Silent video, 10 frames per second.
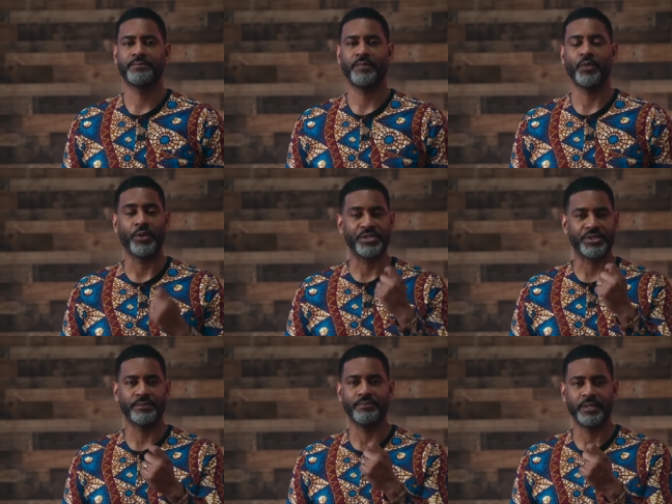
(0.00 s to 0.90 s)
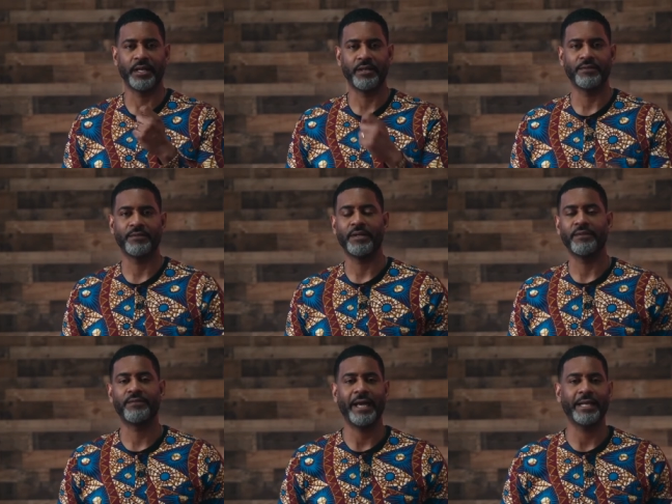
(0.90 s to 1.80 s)
the wisdom of
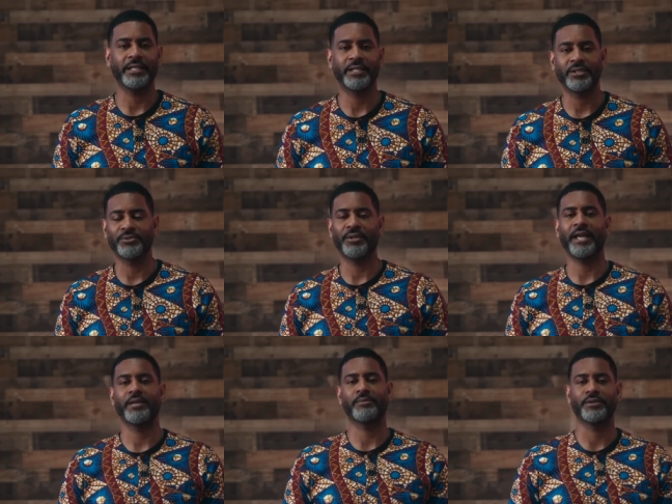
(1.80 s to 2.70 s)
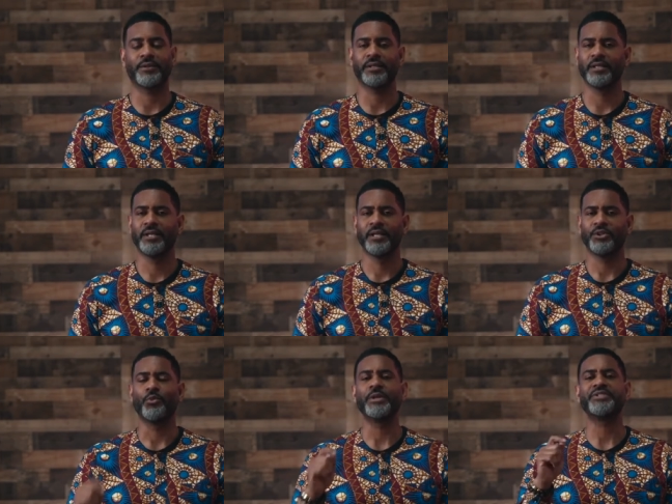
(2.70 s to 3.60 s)
Fannie Lou Hamer,
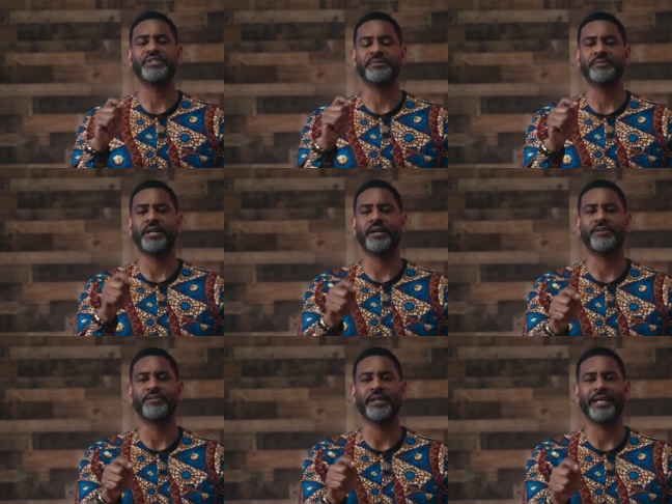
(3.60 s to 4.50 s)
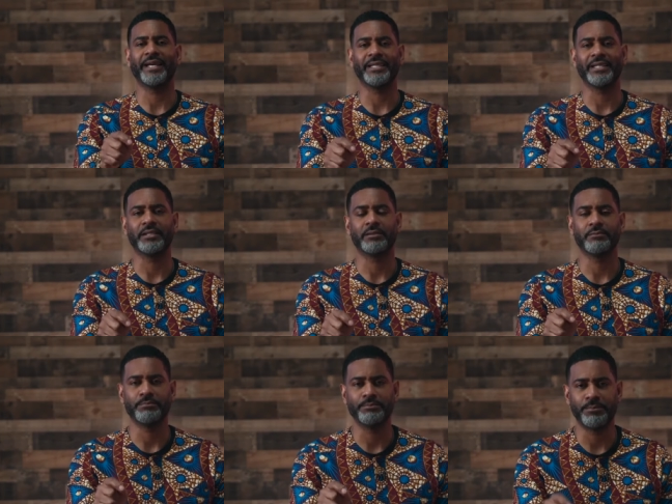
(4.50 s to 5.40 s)
the wisdom of Ella
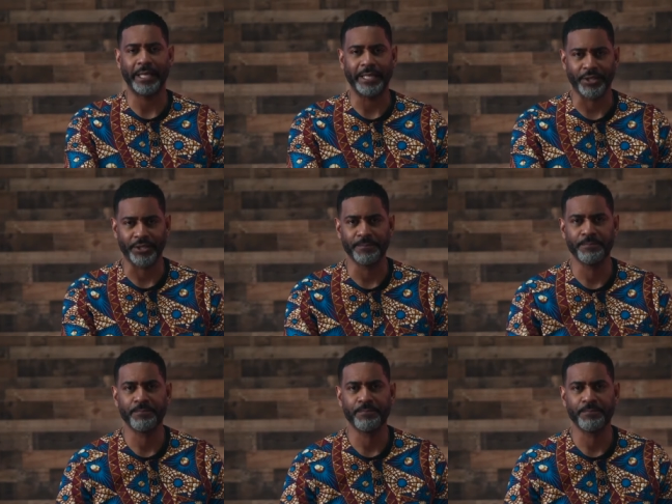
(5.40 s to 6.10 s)
Baker,